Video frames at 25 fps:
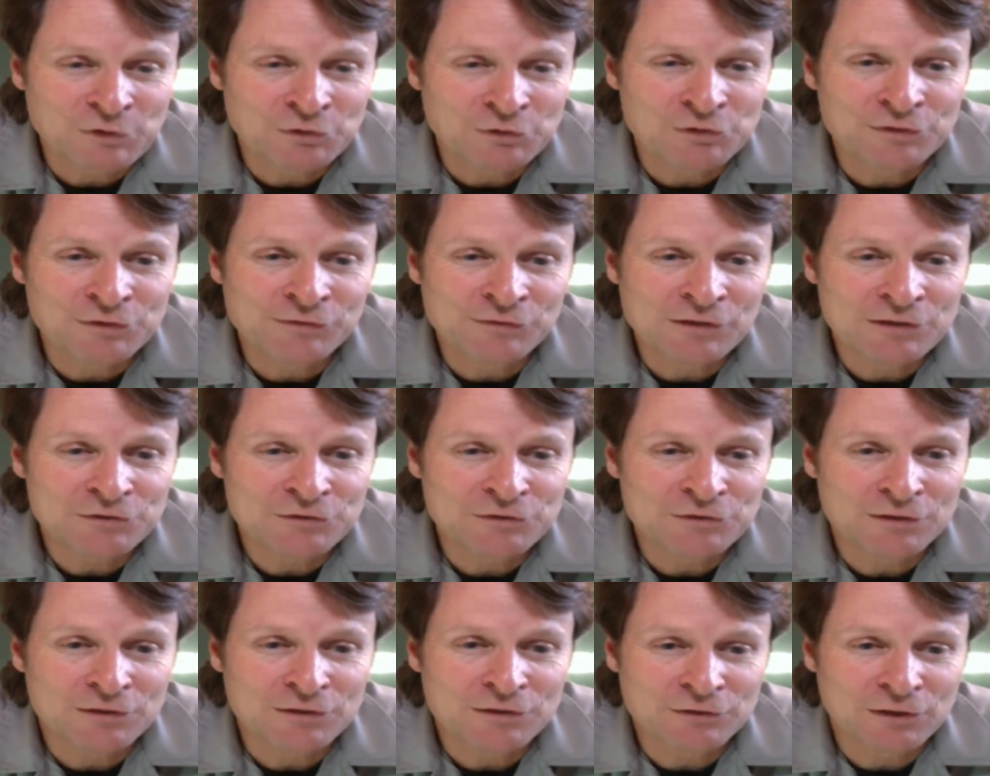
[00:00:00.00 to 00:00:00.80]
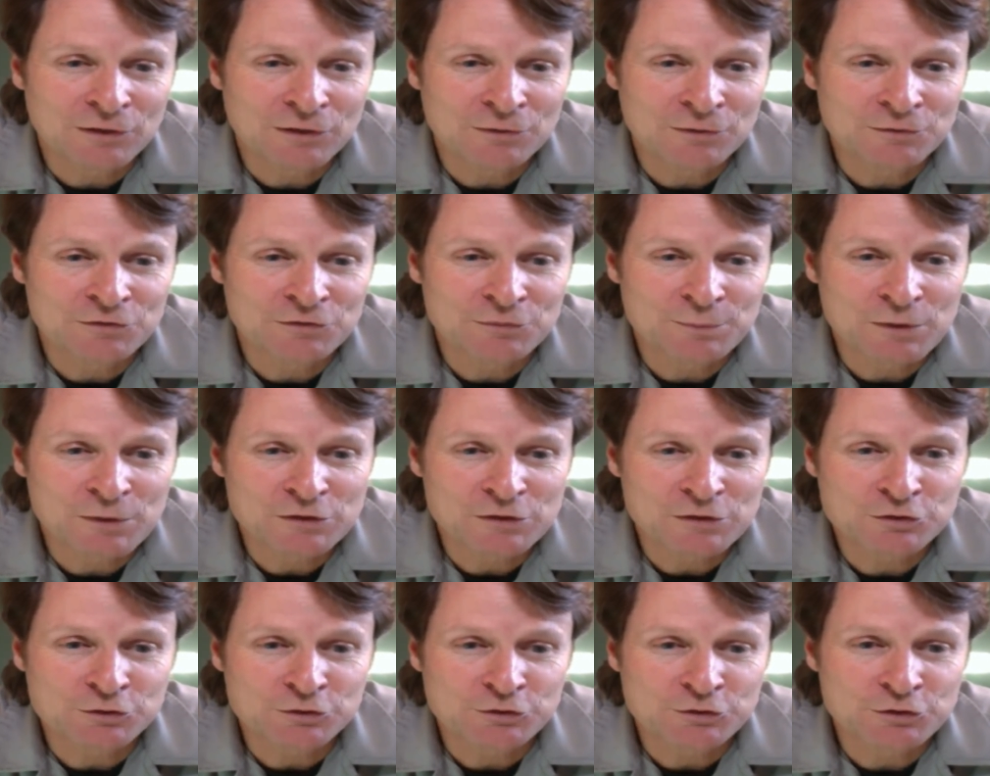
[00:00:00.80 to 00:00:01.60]
giving ourselves our own
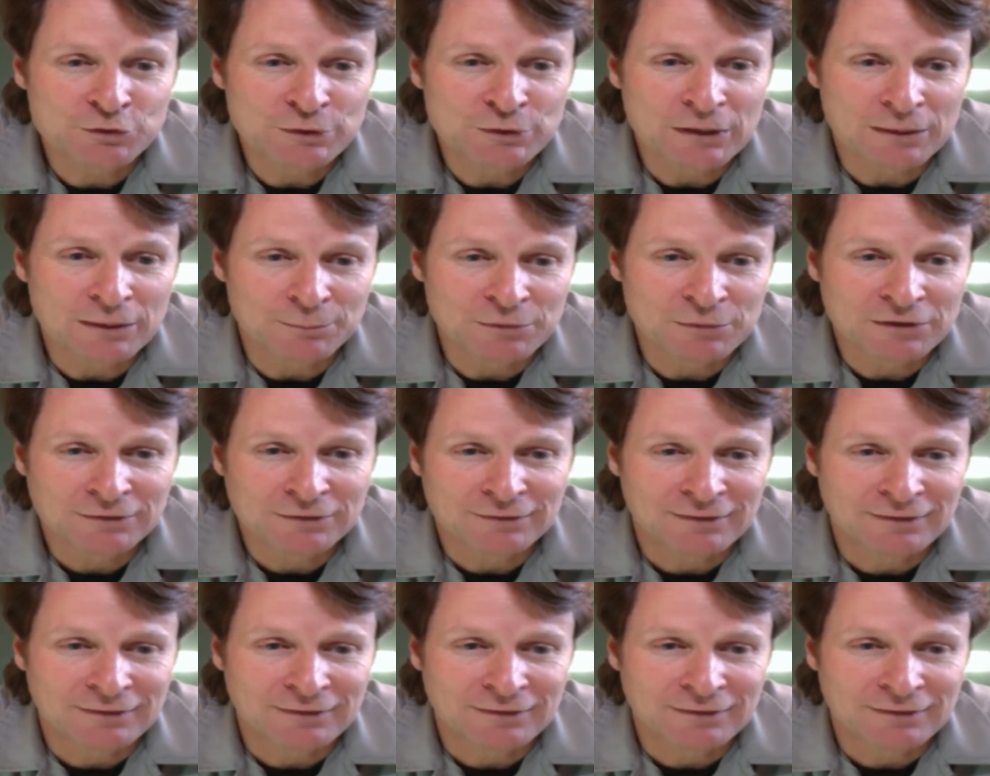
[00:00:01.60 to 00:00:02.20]
spiritual tune up.